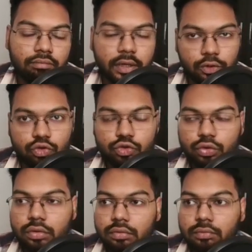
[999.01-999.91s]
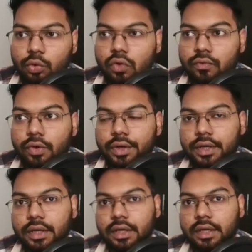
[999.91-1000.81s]
But you should go for
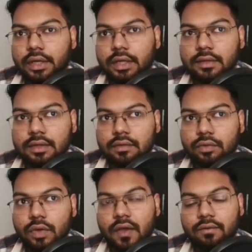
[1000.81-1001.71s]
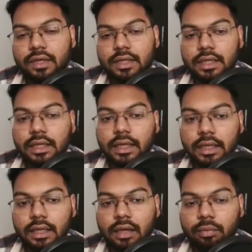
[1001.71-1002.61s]
it in case if you have really
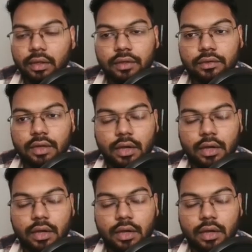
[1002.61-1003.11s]
critical application.